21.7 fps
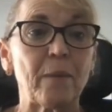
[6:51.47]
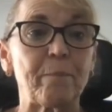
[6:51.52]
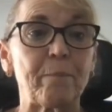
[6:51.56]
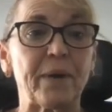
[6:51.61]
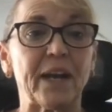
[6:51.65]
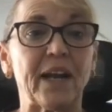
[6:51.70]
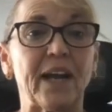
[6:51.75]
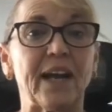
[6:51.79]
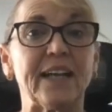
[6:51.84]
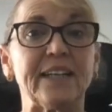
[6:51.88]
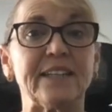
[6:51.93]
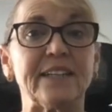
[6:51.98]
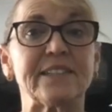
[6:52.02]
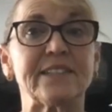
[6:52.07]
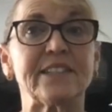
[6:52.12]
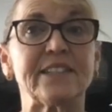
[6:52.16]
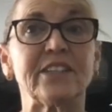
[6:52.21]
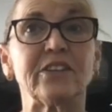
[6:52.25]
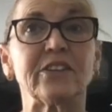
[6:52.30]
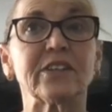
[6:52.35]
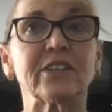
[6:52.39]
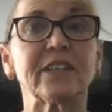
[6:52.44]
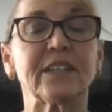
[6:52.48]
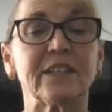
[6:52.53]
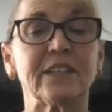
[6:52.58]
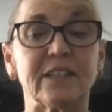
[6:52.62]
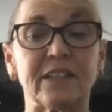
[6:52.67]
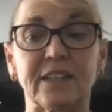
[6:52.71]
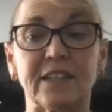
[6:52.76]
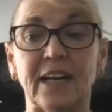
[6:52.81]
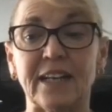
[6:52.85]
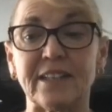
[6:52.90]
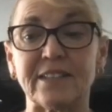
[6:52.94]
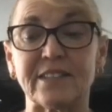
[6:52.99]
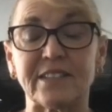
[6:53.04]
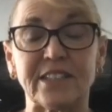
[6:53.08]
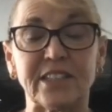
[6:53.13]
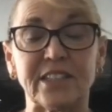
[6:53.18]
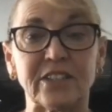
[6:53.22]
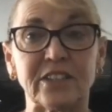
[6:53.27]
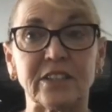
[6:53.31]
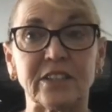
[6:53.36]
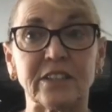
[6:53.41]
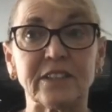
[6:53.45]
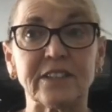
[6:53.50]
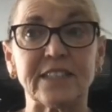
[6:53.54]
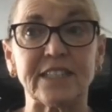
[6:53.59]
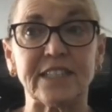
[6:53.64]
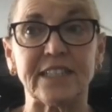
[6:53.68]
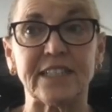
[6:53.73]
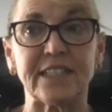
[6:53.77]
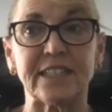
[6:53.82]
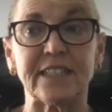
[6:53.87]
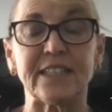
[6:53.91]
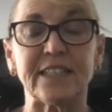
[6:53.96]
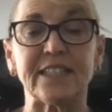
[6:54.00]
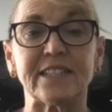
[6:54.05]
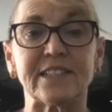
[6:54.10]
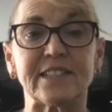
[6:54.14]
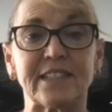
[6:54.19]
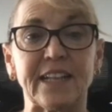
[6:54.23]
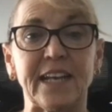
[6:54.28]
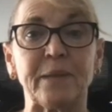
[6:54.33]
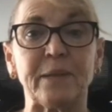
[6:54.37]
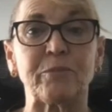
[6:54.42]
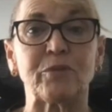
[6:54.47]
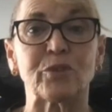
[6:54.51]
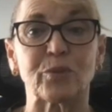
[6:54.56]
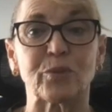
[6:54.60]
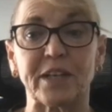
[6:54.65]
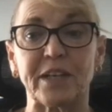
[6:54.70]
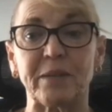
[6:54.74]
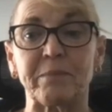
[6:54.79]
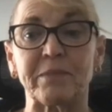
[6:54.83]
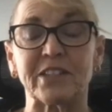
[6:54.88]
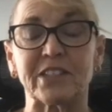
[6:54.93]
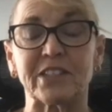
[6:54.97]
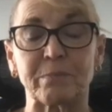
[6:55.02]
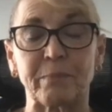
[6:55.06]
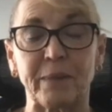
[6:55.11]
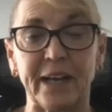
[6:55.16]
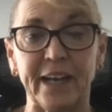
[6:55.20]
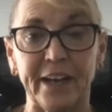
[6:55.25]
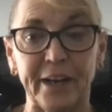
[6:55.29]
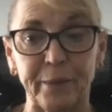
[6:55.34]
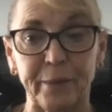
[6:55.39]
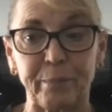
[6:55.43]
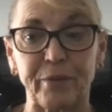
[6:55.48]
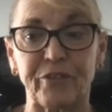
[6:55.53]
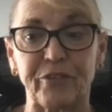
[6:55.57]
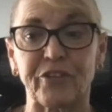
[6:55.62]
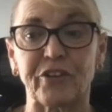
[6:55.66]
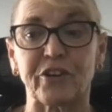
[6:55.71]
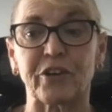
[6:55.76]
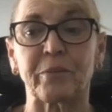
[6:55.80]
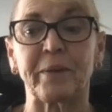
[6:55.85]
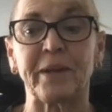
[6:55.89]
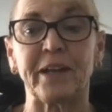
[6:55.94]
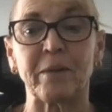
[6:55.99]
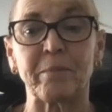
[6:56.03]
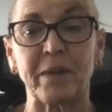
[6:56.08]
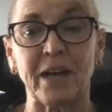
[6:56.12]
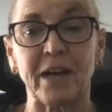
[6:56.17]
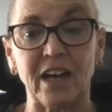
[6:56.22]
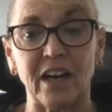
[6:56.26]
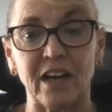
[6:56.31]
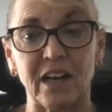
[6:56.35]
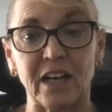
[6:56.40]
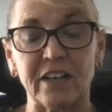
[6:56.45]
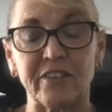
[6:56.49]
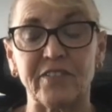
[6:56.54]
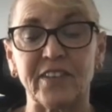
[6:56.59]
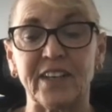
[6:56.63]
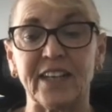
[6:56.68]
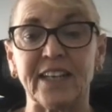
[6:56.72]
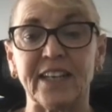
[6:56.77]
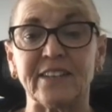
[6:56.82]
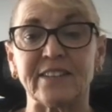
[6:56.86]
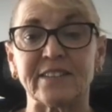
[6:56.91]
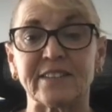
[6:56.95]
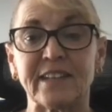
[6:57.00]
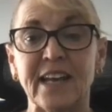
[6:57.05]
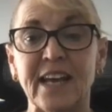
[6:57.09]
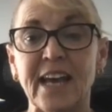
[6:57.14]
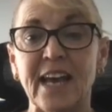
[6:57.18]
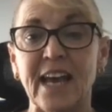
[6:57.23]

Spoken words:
But I still did the same treatments, my hypothermia, my IVs,